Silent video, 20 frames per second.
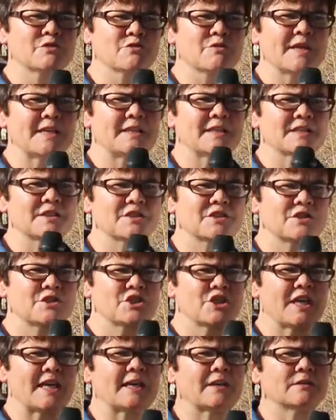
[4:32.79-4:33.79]
drainage
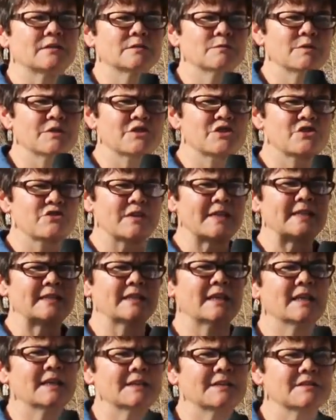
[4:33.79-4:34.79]
channel with straight
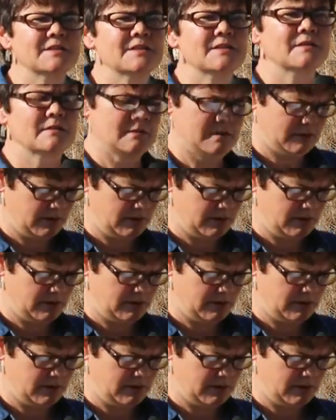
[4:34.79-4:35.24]
lines.